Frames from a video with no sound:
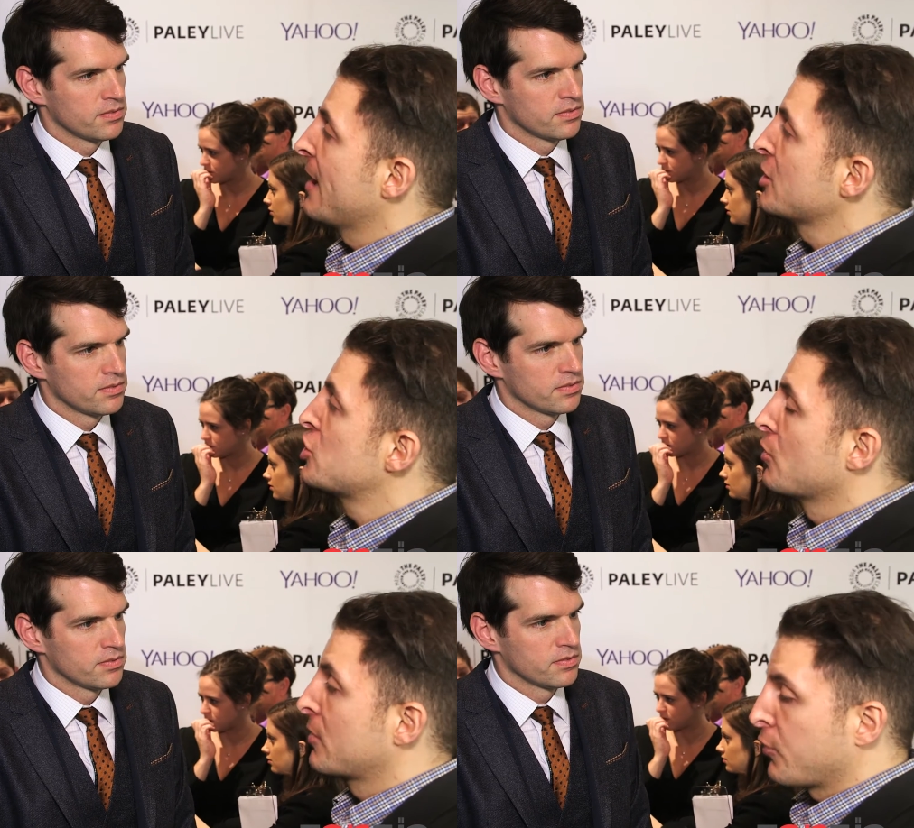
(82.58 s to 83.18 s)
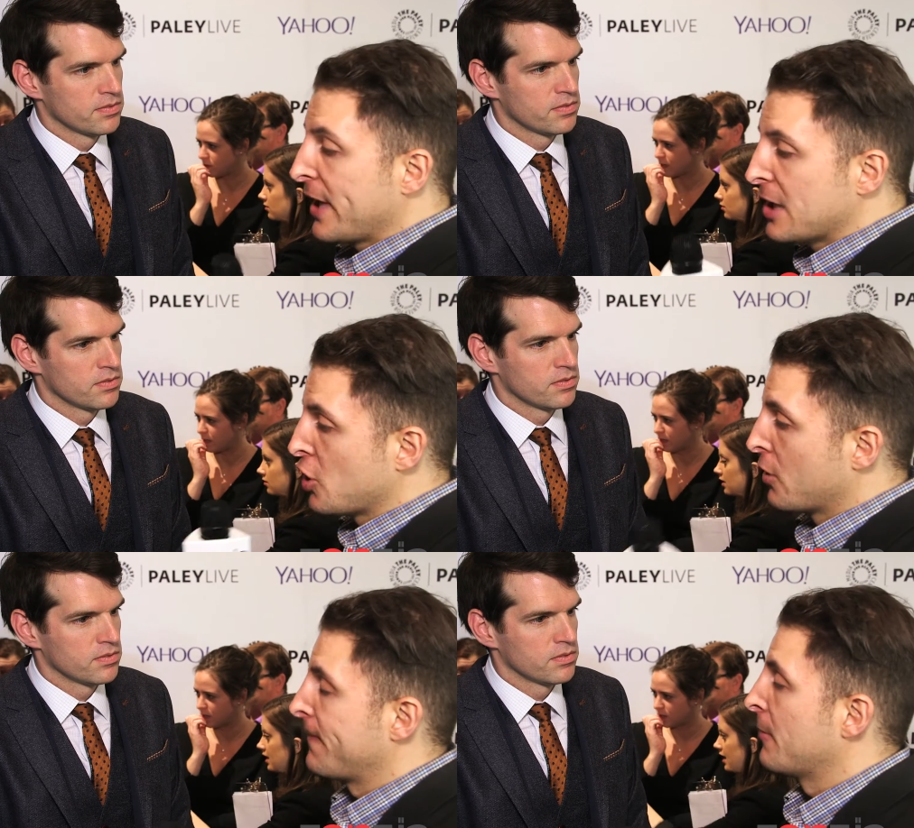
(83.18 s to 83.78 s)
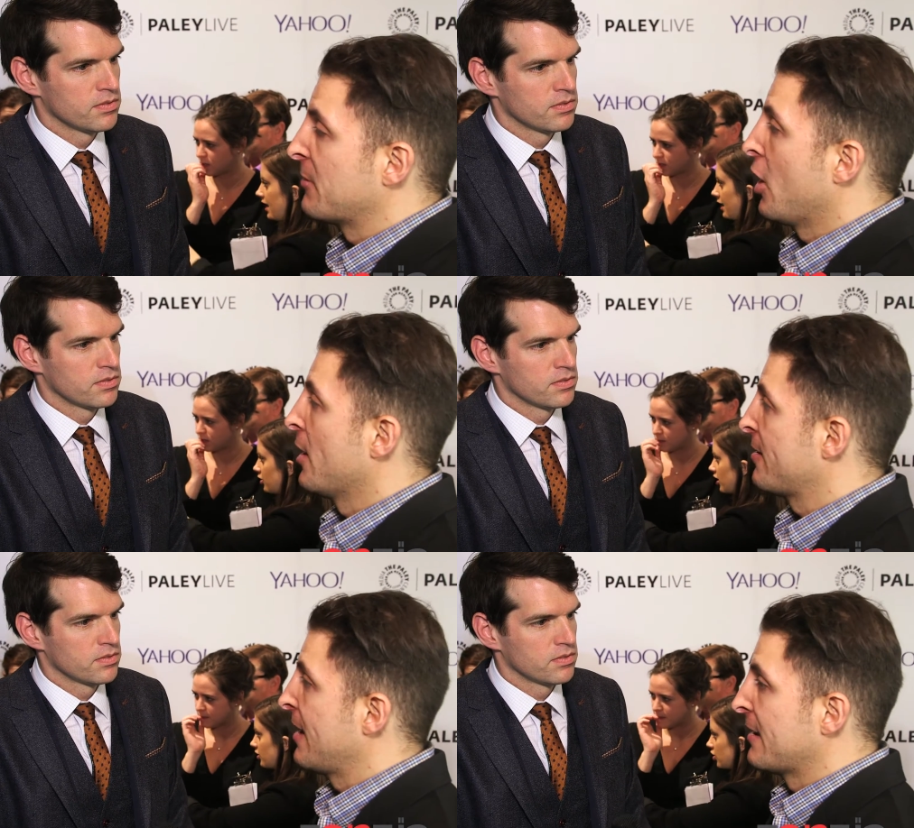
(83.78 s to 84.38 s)
Speaker 1: How did you create Jonah from the
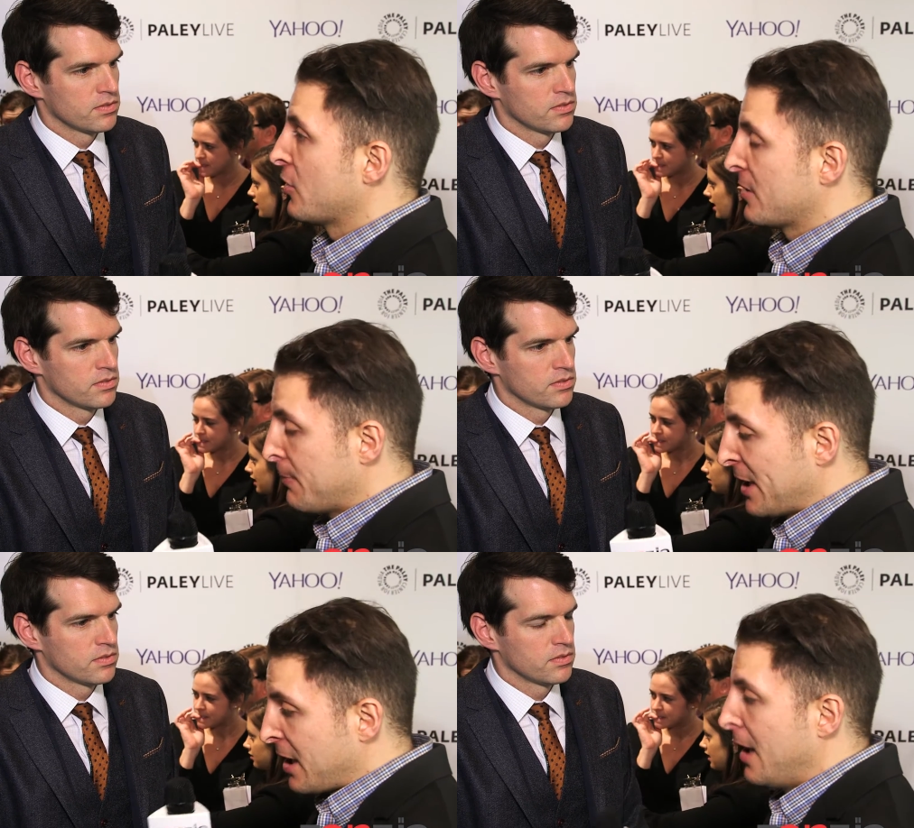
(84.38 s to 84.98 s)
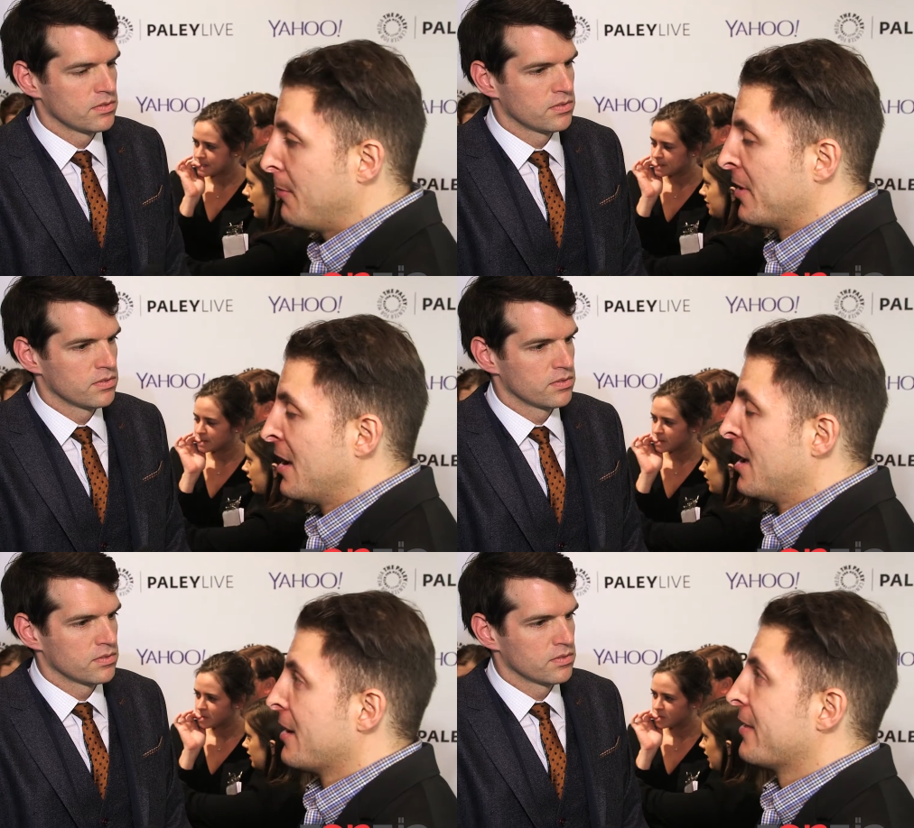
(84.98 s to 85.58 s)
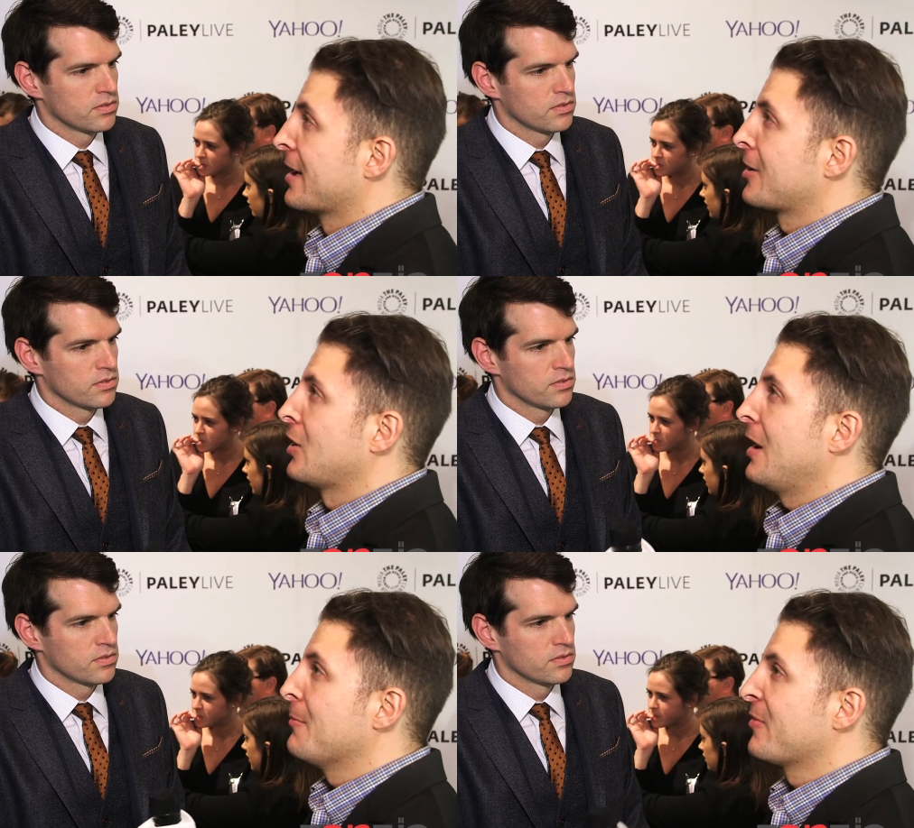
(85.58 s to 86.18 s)
onset to, to become the
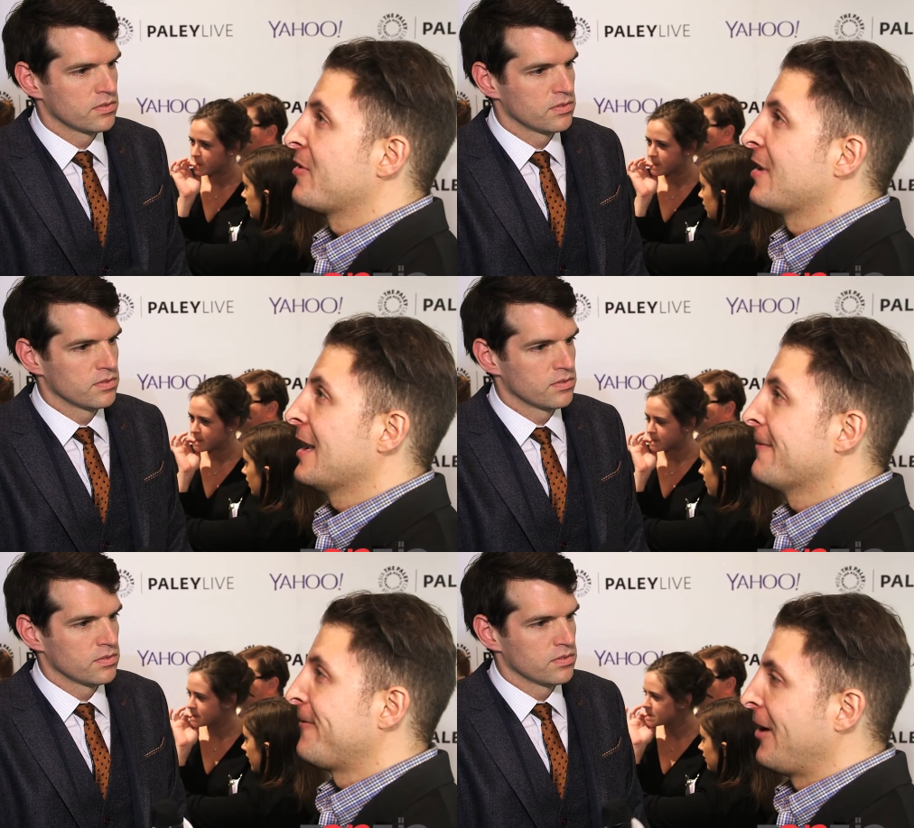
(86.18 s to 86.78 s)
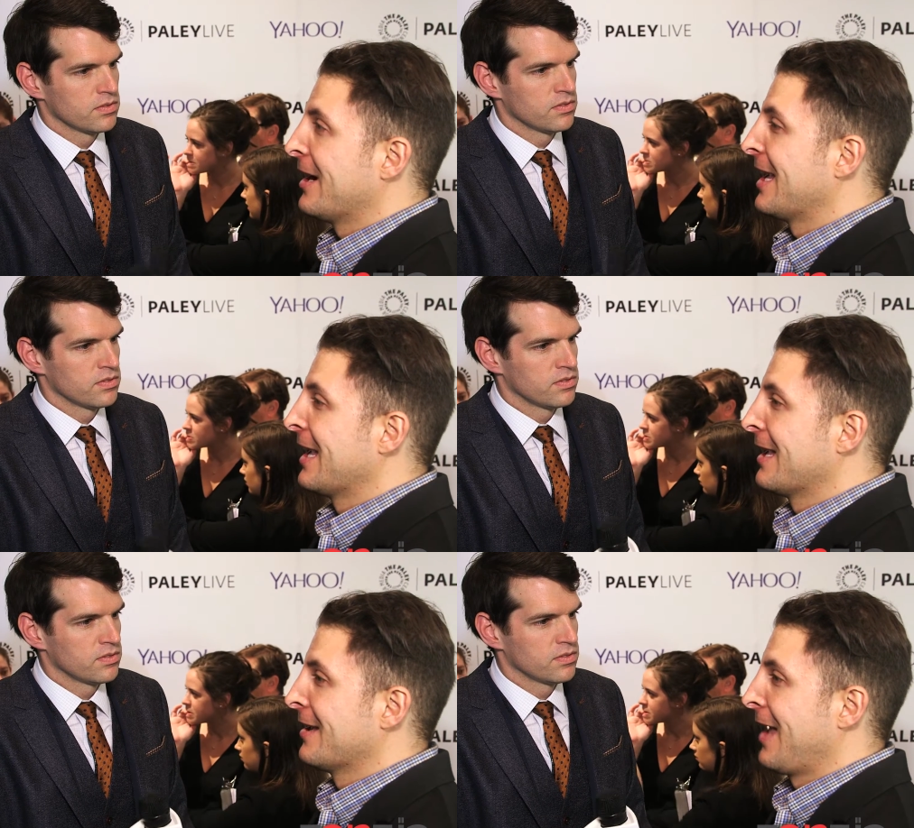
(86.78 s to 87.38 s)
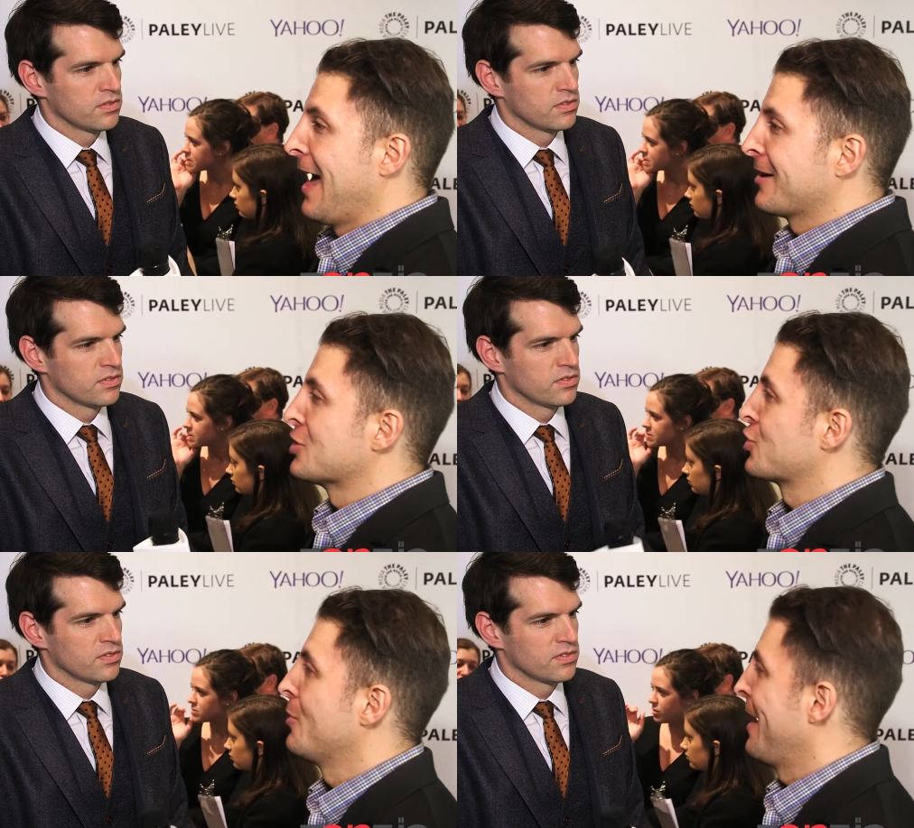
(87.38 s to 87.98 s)
clumsy, funny, out of
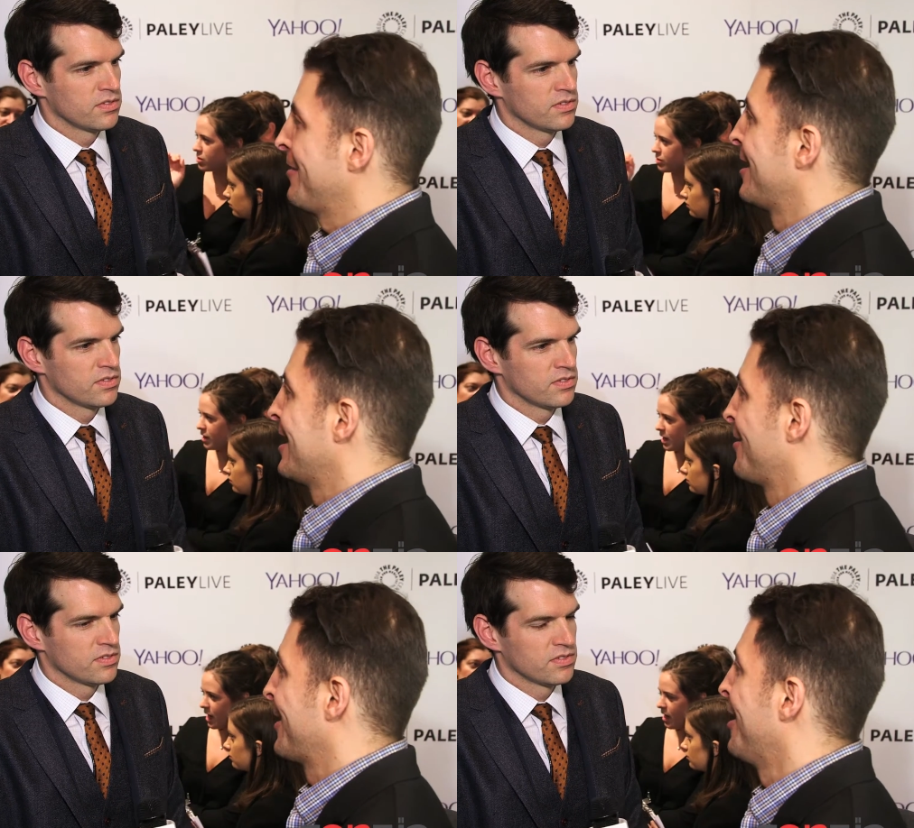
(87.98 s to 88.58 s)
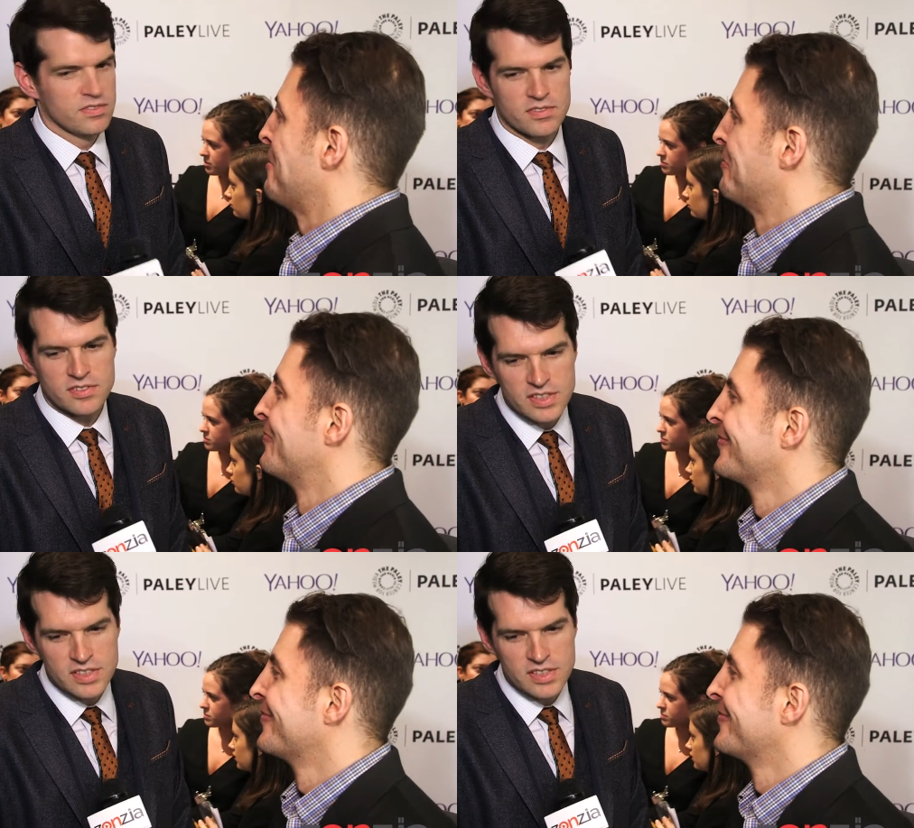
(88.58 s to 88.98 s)
control mess that he's become?